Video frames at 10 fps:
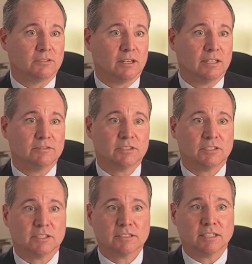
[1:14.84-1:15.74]
drives,
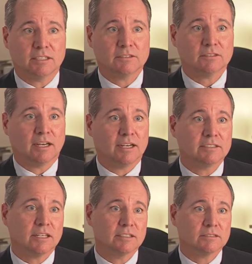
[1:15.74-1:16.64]
hearing tests, eye
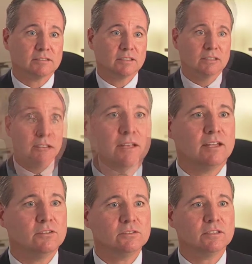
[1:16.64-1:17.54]
tests.
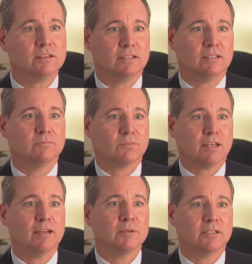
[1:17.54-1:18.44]
And using the common